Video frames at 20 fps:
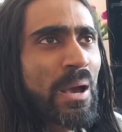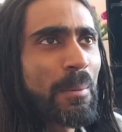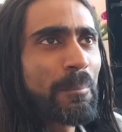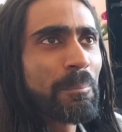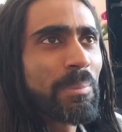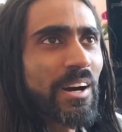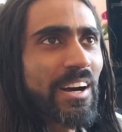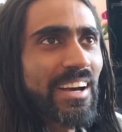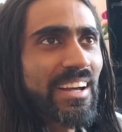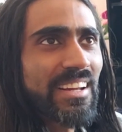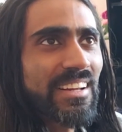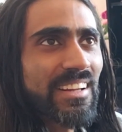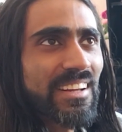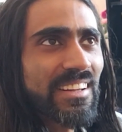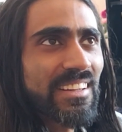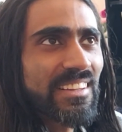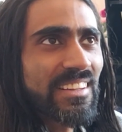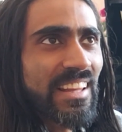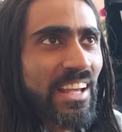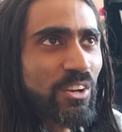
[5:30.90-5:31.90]
But
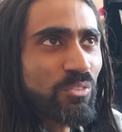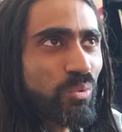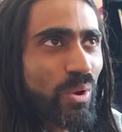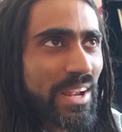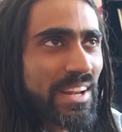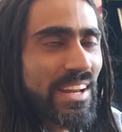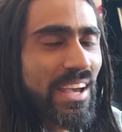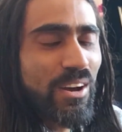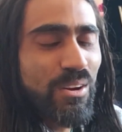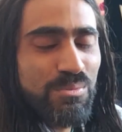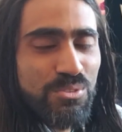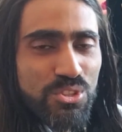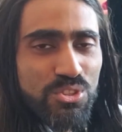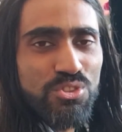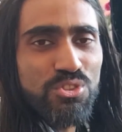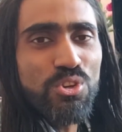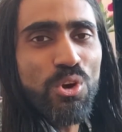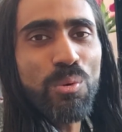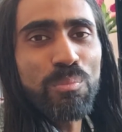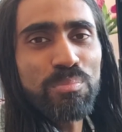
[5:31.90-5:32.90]
like right now, I'm
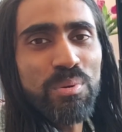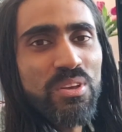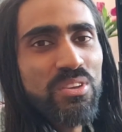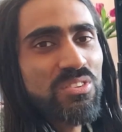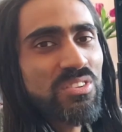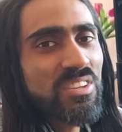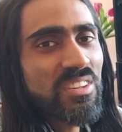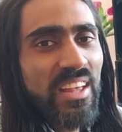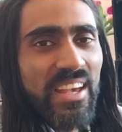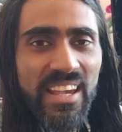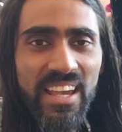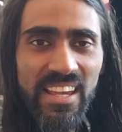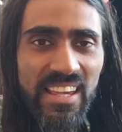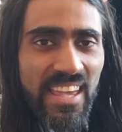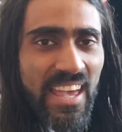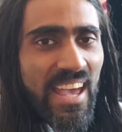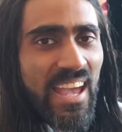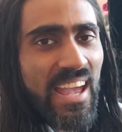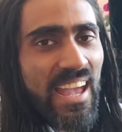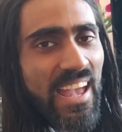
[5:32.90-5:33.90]
just so busy, like I
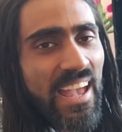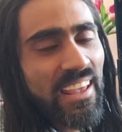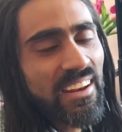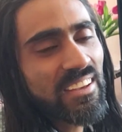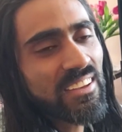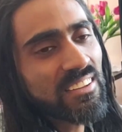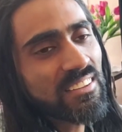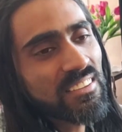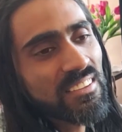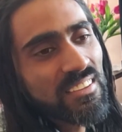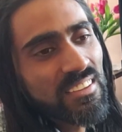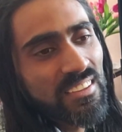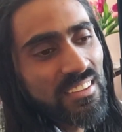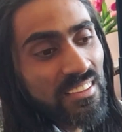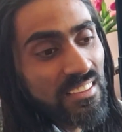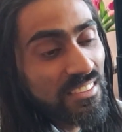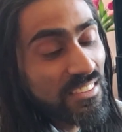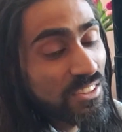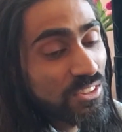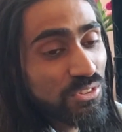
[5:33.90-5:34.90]
can't edit
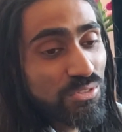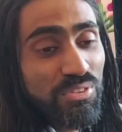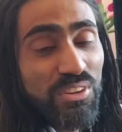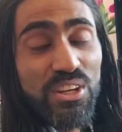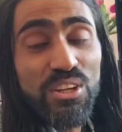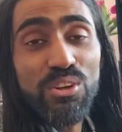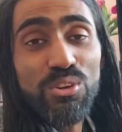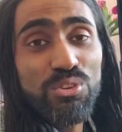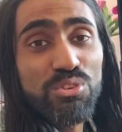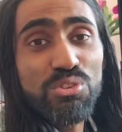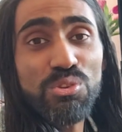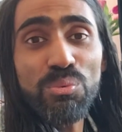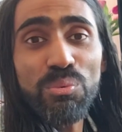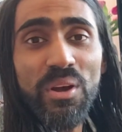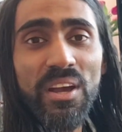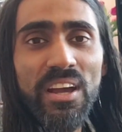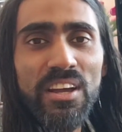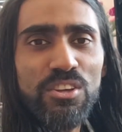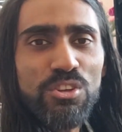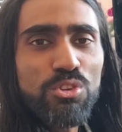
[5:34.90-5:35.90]
these videos the
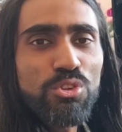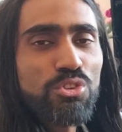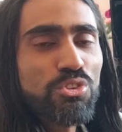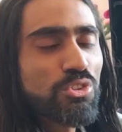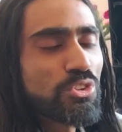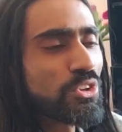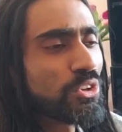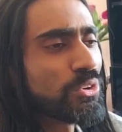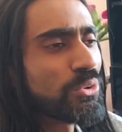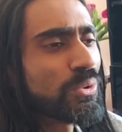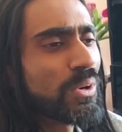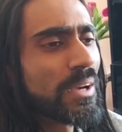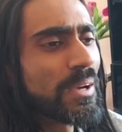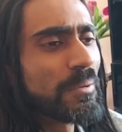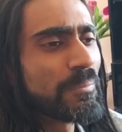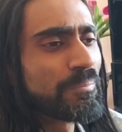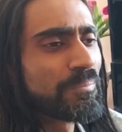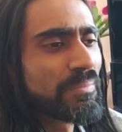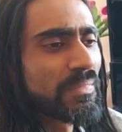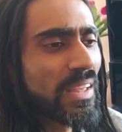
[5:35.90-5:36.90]
way I used to.
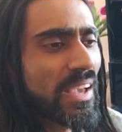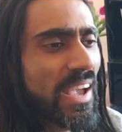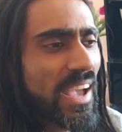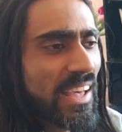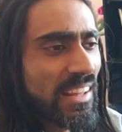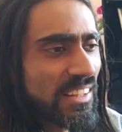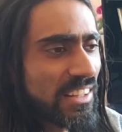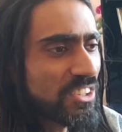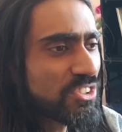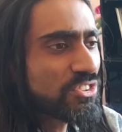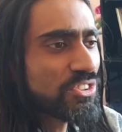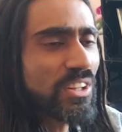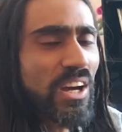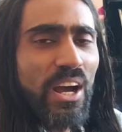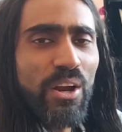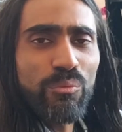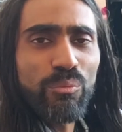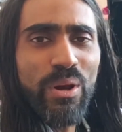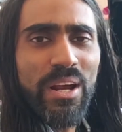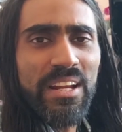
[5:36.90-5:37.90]
At least
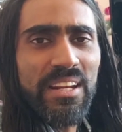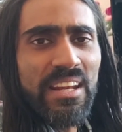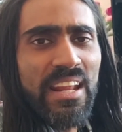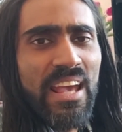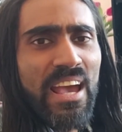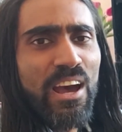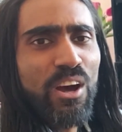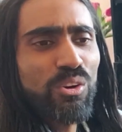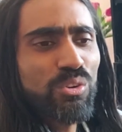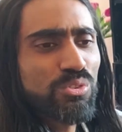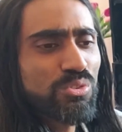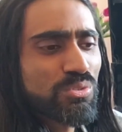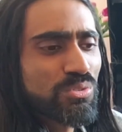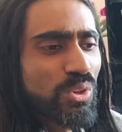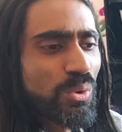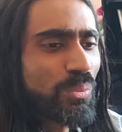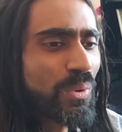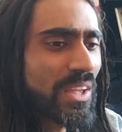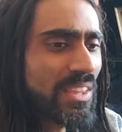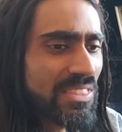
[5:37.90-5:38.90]
not right now,
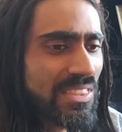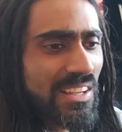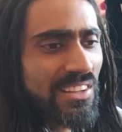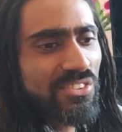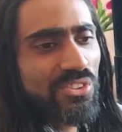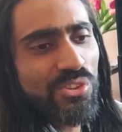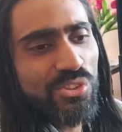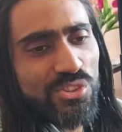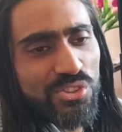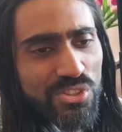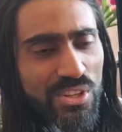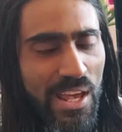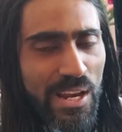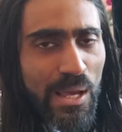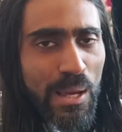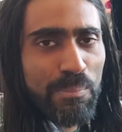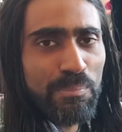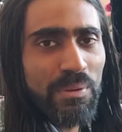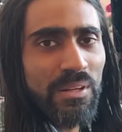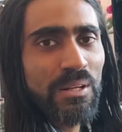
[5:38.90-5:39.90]
the way things are set
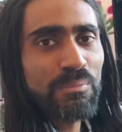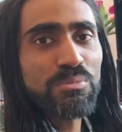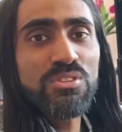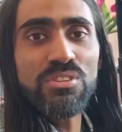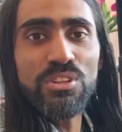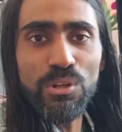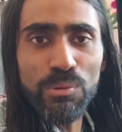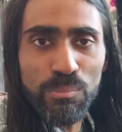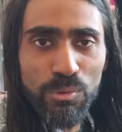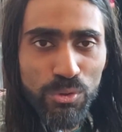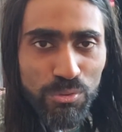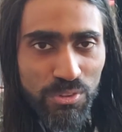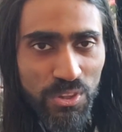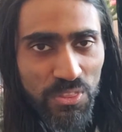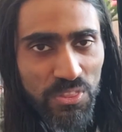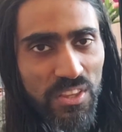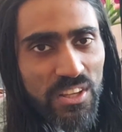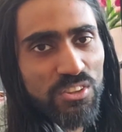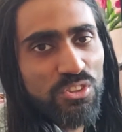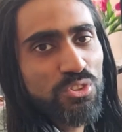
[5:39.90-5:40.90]
up. And I'm still
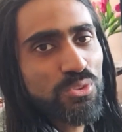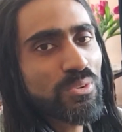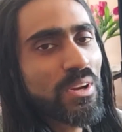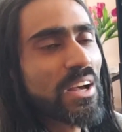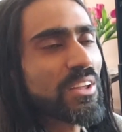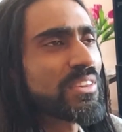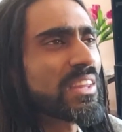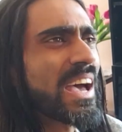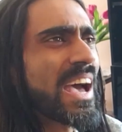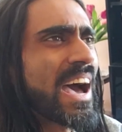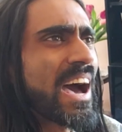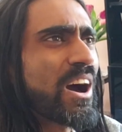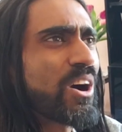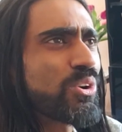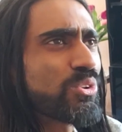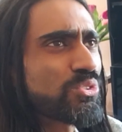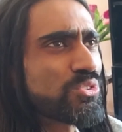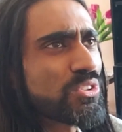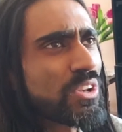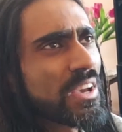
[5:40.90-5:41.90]
moving things around the
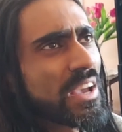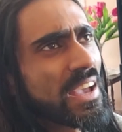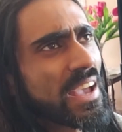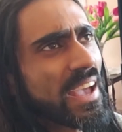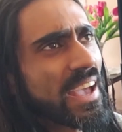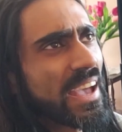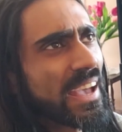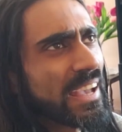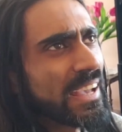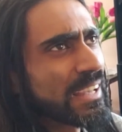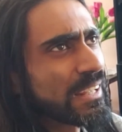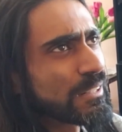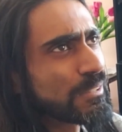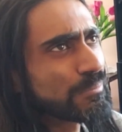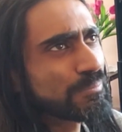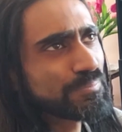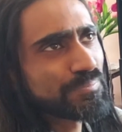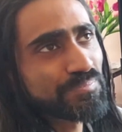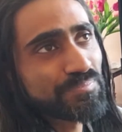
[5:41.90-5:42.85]
house and,